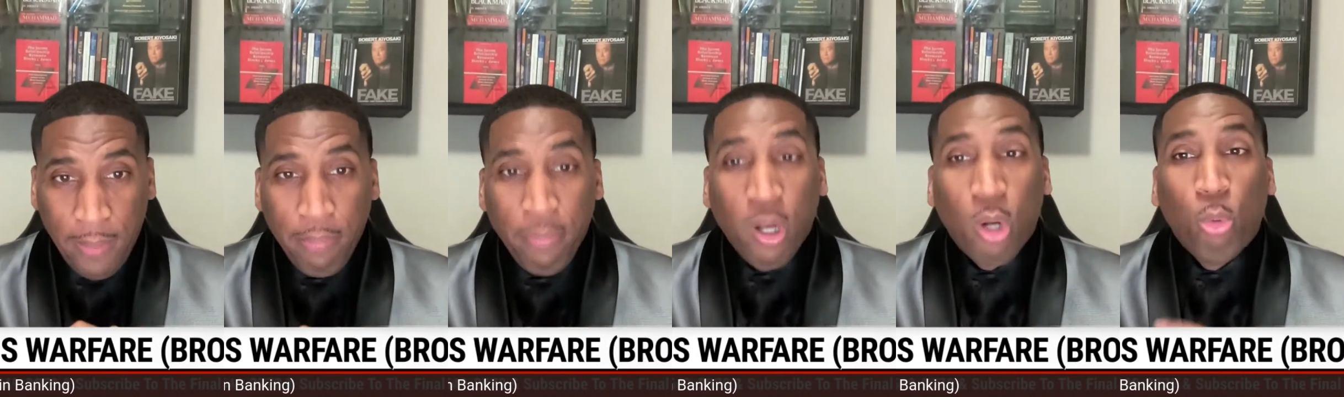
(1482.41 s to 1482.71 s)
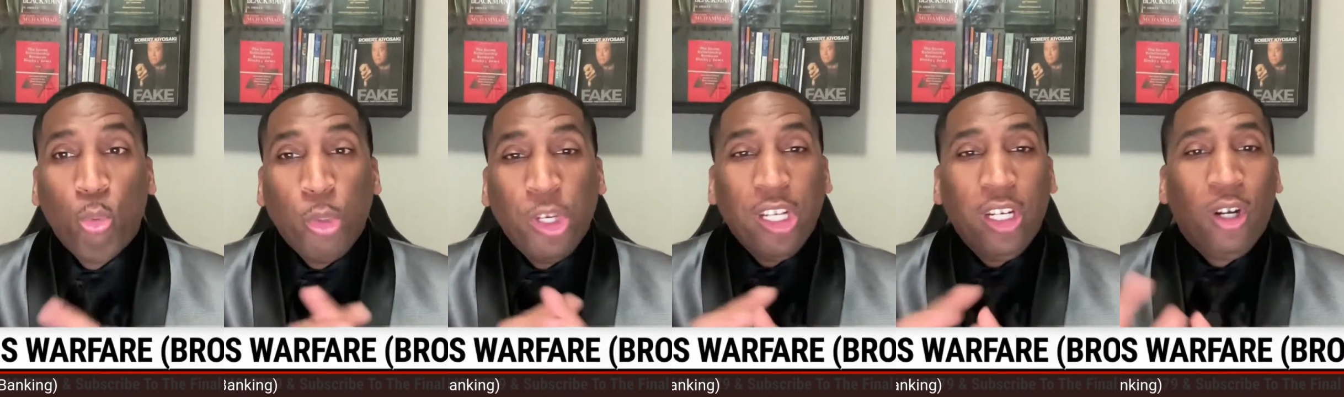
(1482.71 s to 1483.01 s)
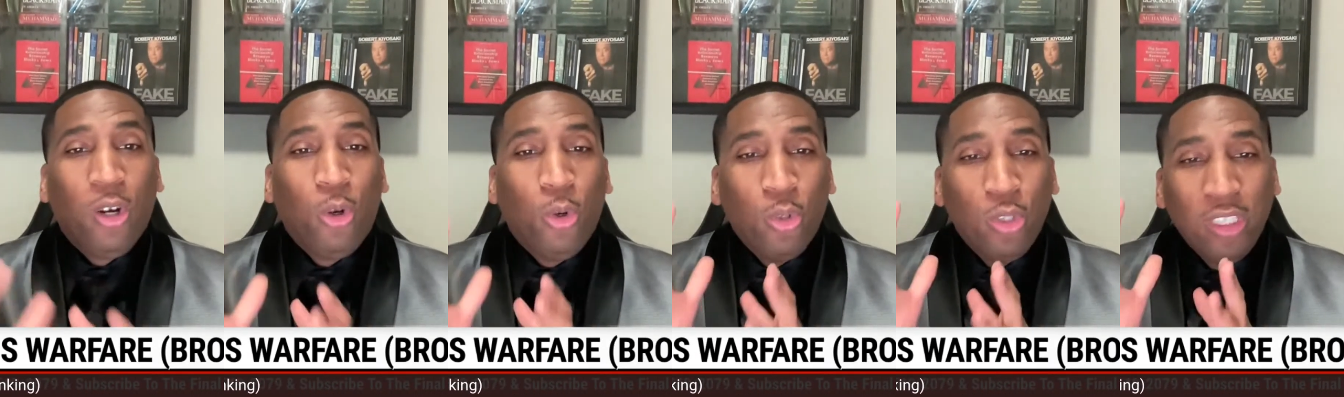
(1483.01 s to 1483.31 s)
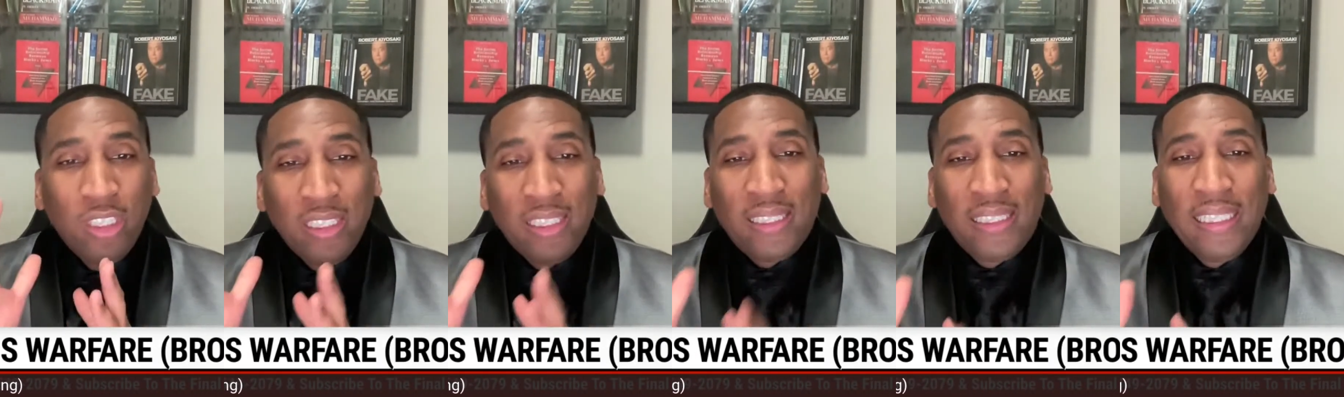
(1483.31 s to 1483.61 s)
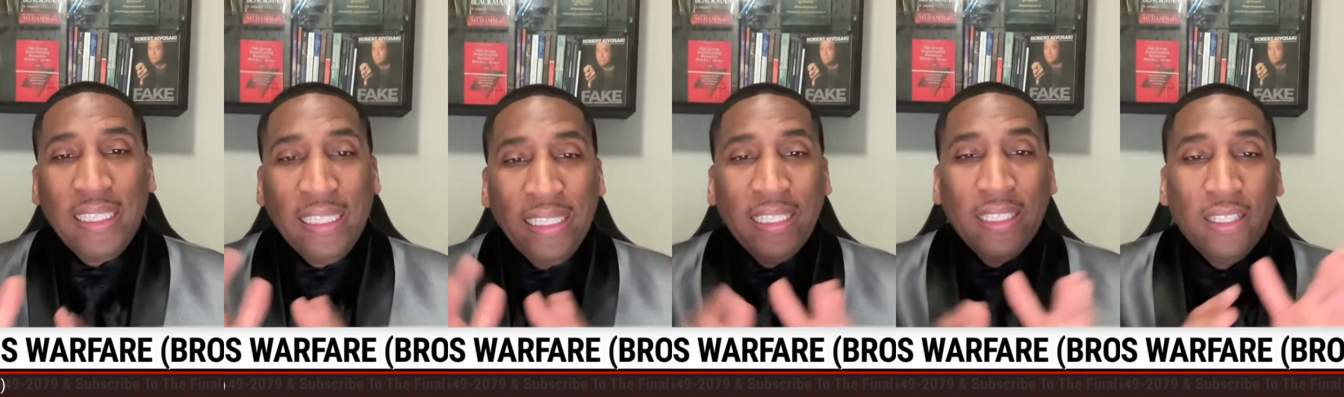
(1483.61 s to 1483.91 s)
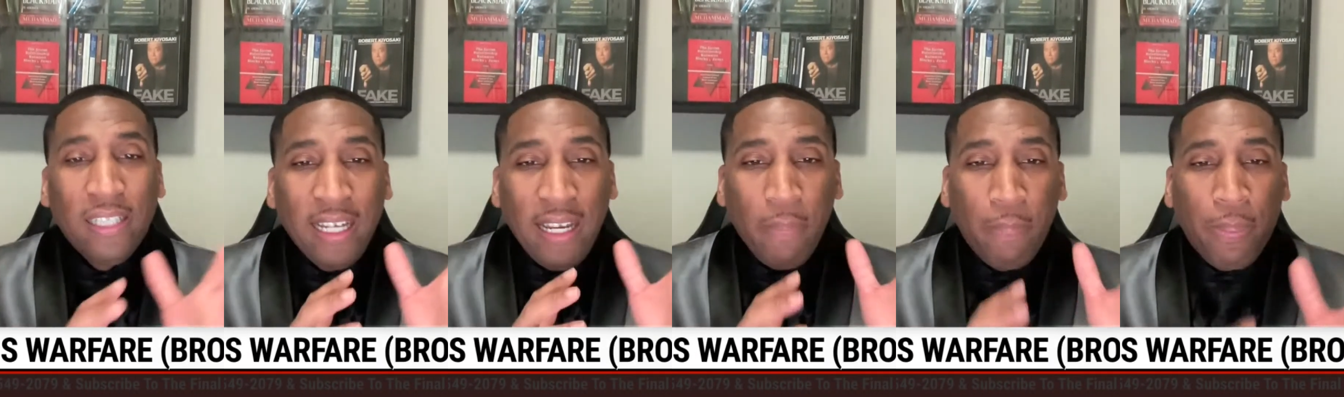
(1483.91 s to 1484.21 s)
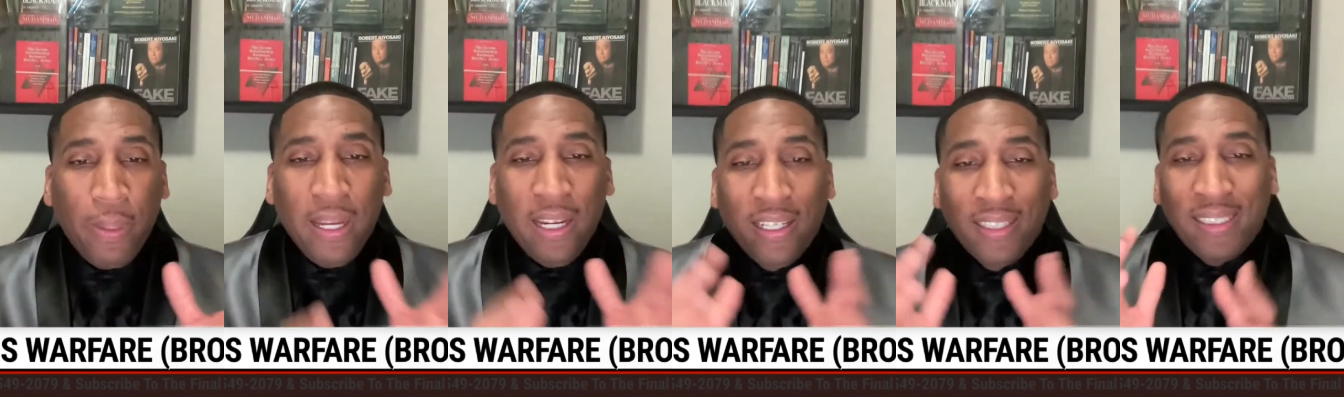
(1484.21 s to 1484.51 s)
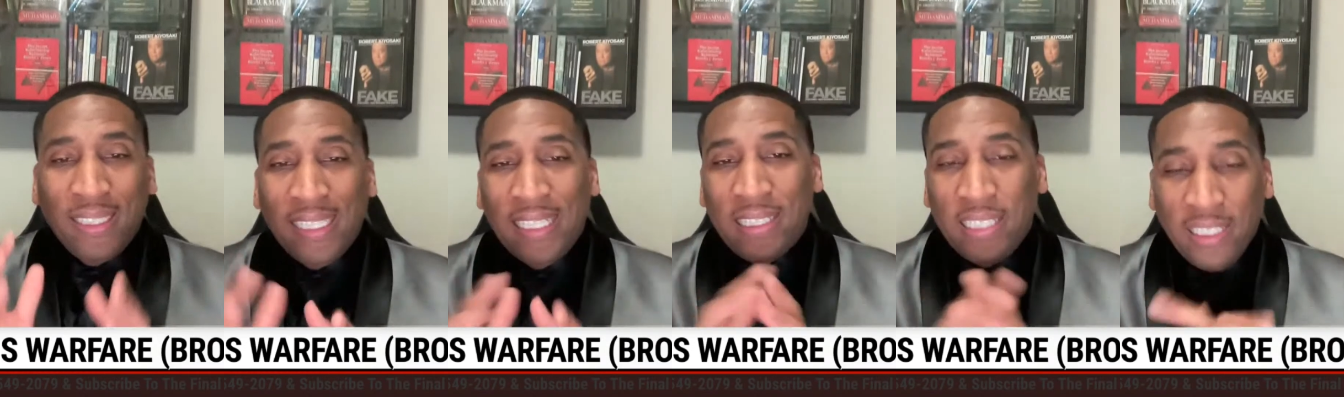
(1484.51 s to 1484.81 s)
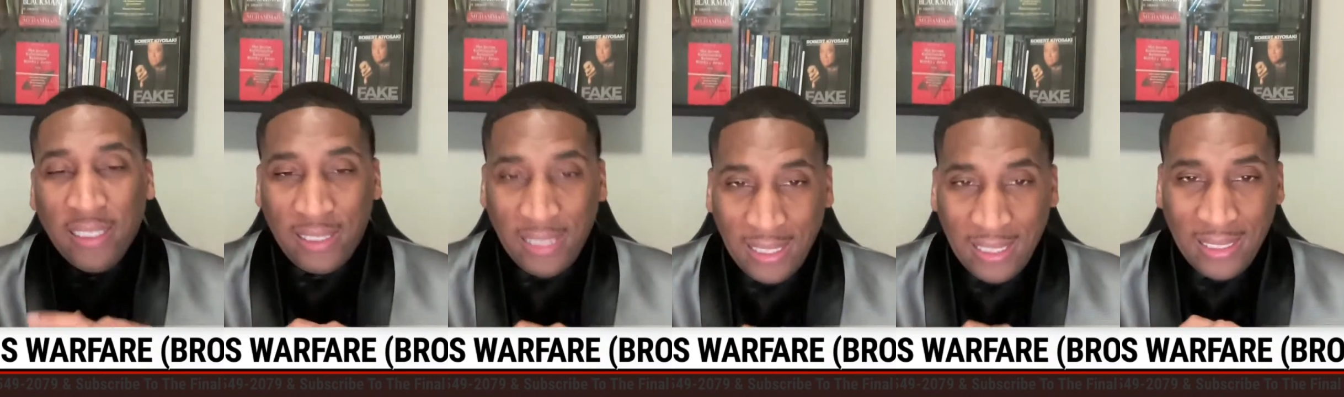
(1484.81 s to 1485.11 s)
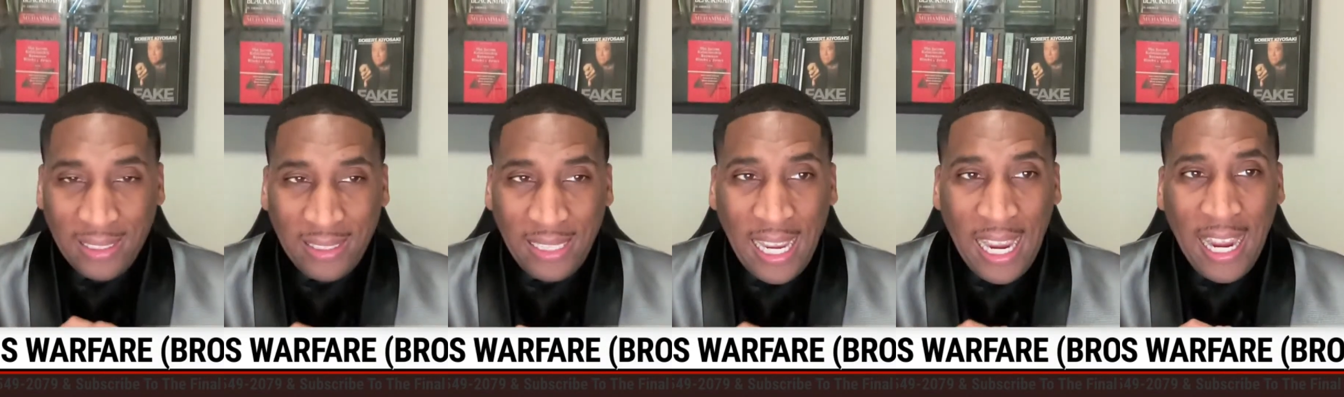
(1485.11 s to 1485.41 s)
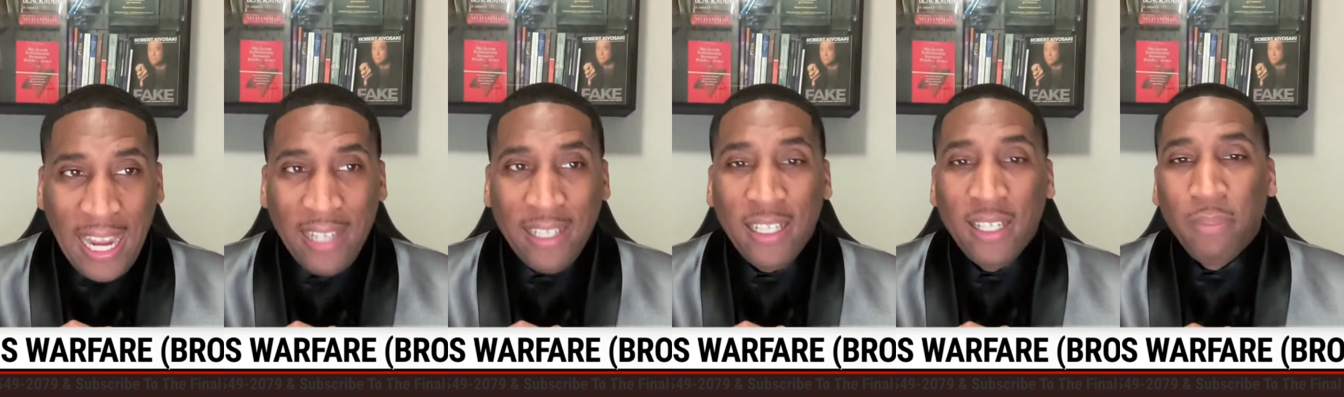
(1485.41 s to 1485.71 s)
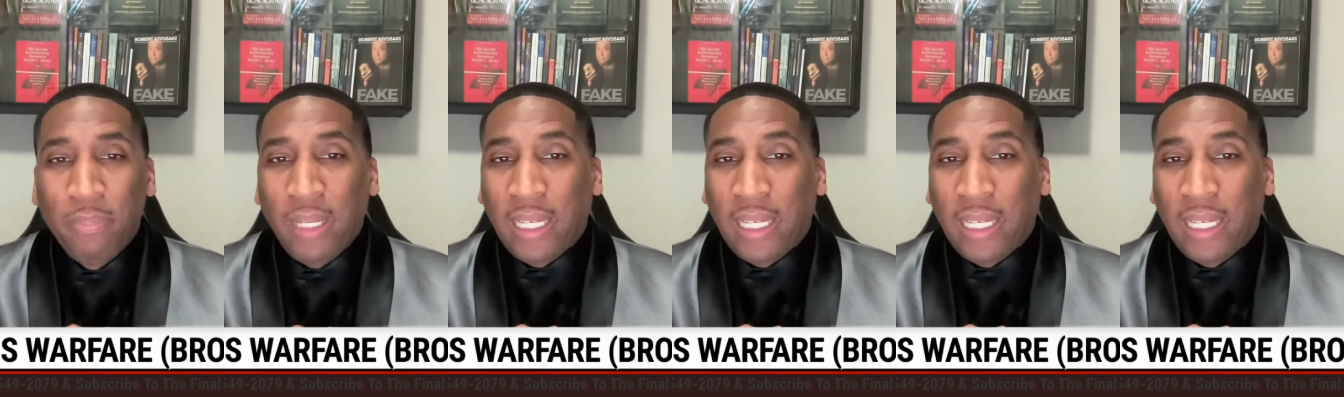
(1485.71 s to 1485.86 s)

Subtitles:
But we don't see and pay attention to the sign,